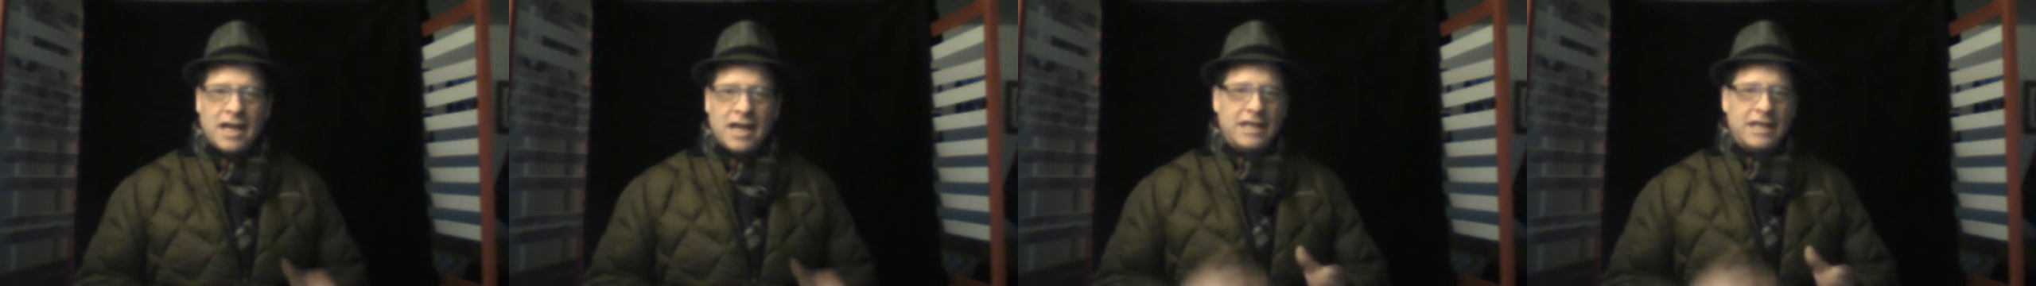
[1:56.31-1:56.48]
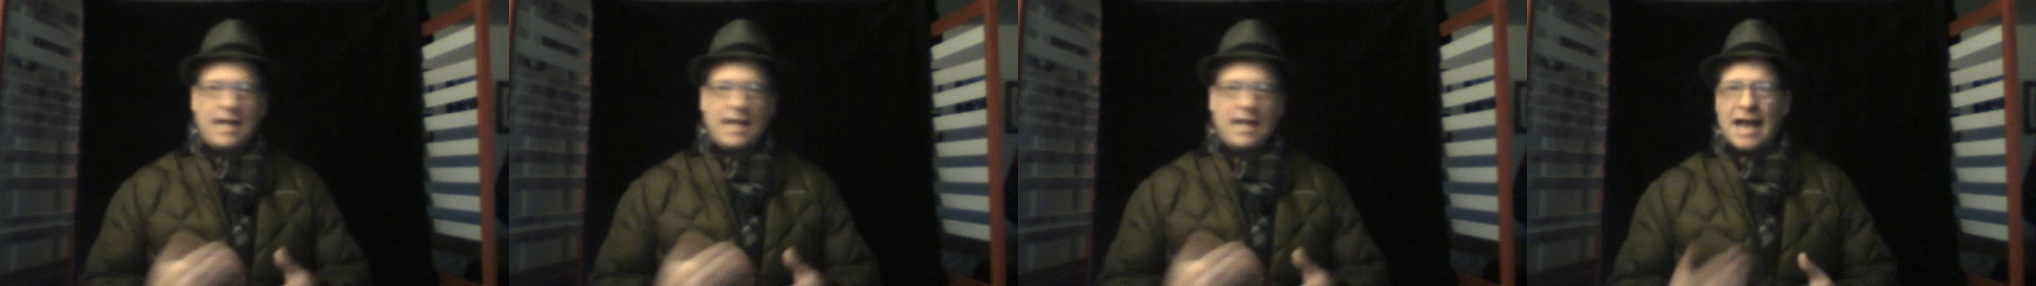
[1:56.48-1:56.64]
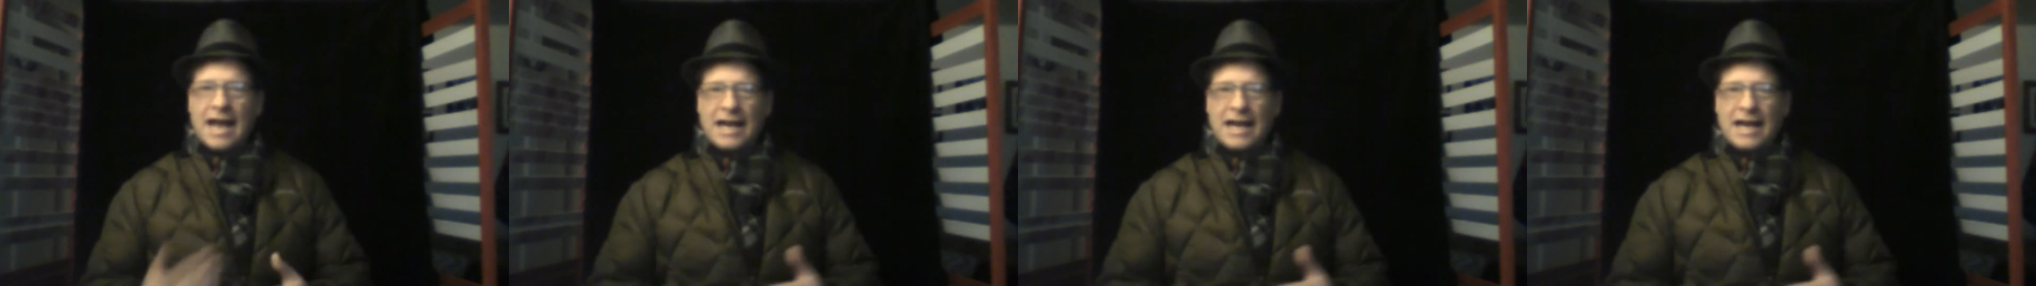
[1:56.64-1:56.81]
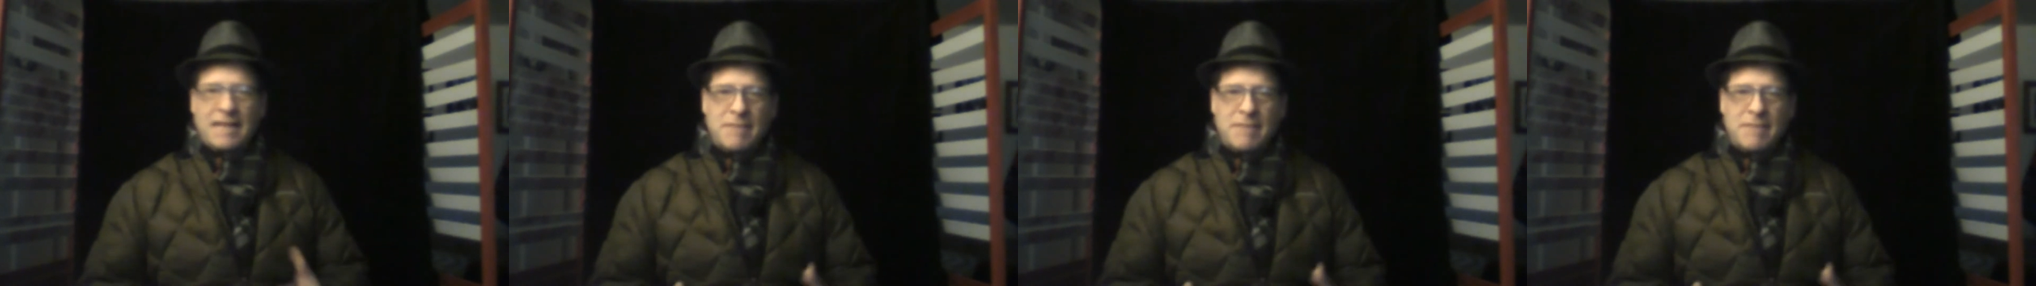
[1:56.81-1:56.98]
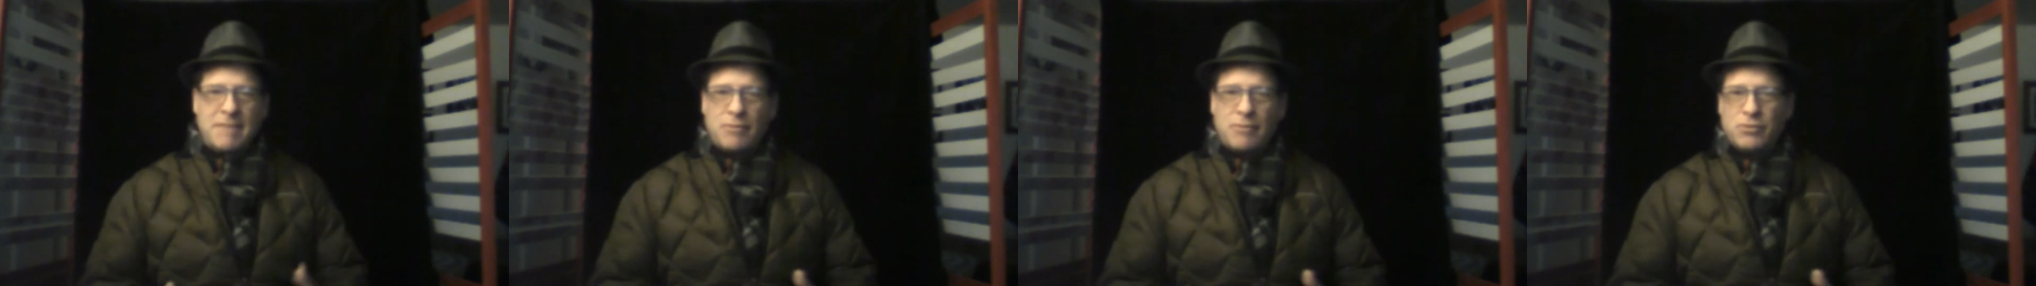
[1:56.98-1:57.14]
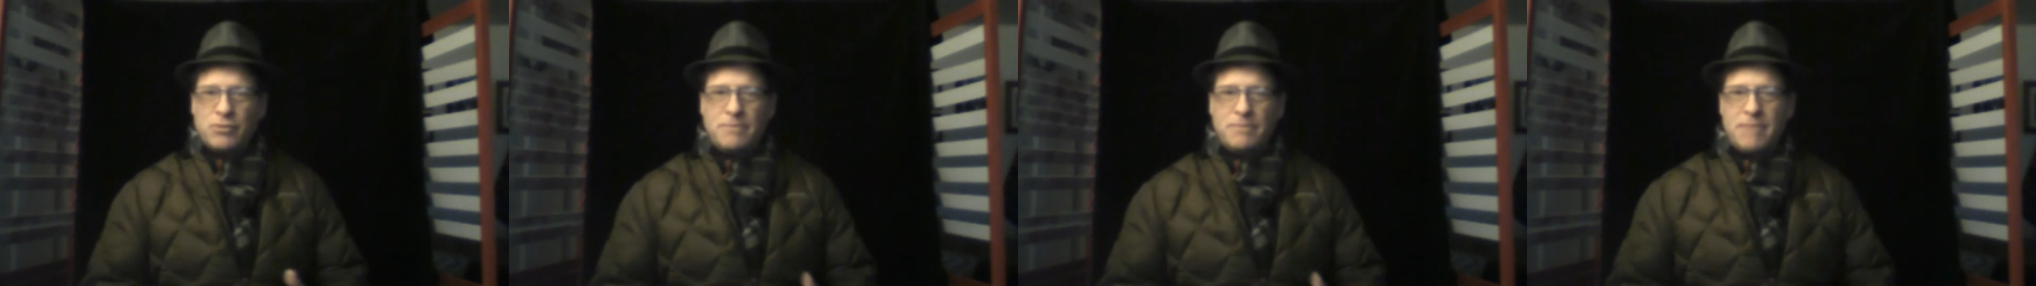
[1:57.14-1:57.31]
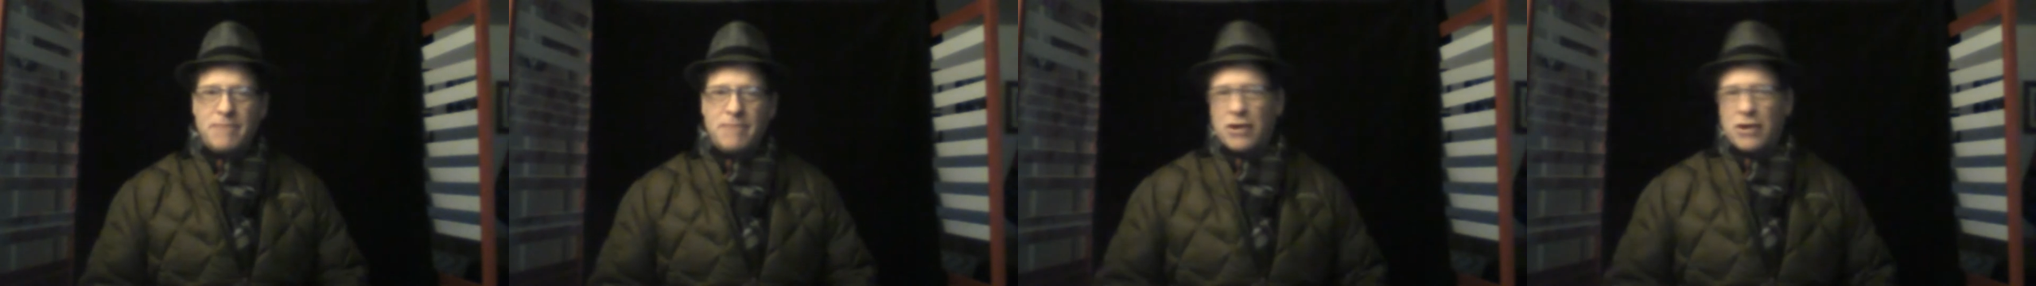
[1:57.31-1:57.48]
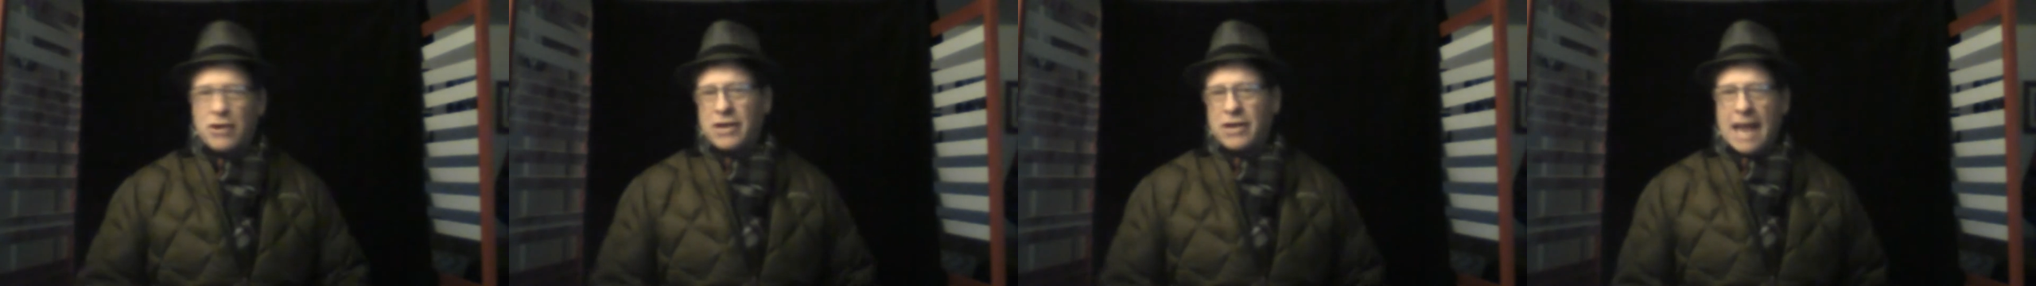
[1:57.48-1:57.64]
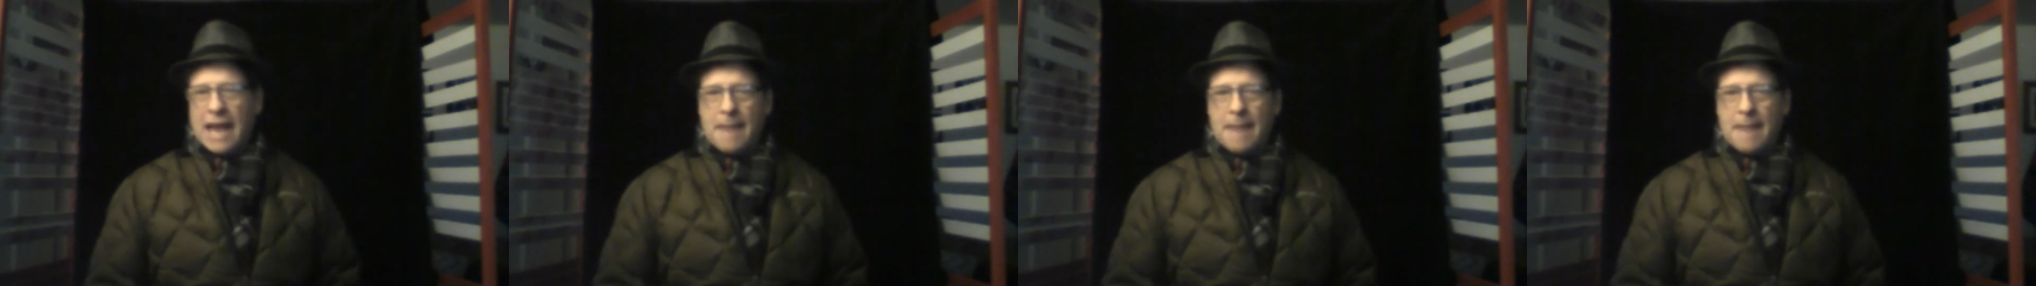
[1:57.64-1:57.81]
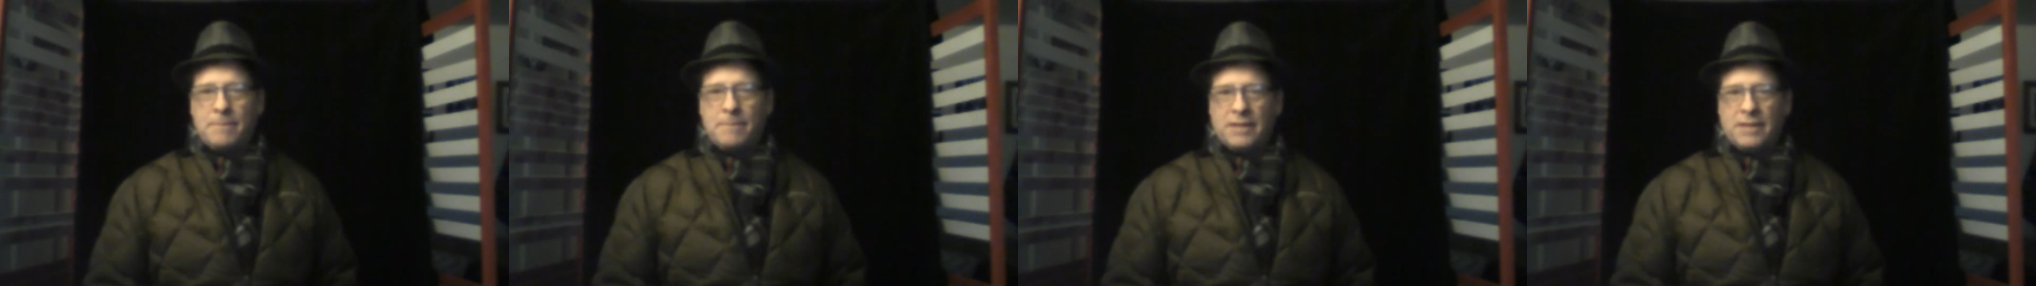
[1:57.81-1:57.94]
you got to come up with a better game